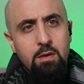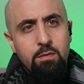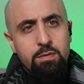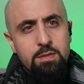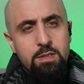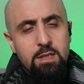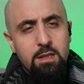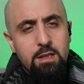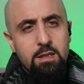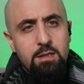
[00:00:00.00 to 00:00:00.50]

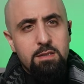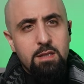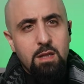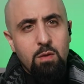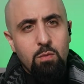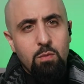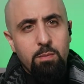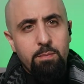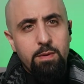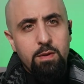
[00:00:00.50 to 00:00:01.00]
facilities
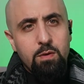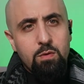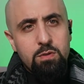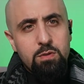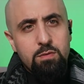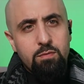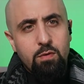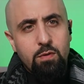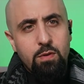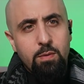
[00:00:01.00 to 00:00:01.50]
that will be
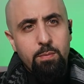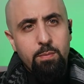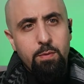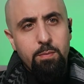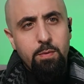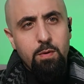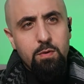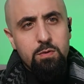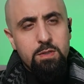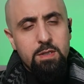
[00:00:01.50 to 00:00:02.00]
used for the
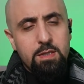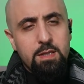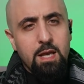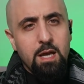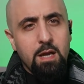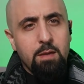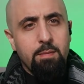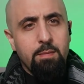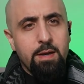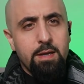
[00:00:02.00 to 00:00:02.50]
proposed
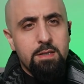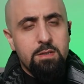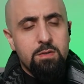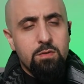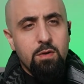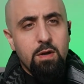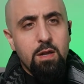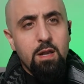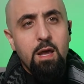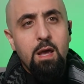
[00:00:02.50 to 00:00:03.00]
attack by
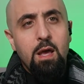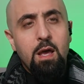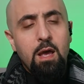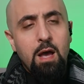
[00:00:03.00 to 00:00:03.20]
Israel?